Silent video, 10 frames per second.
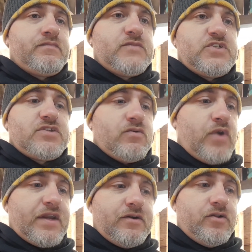just the
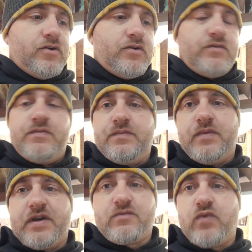regular
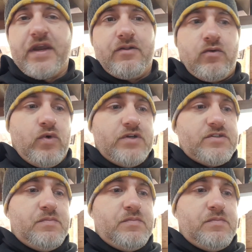ones,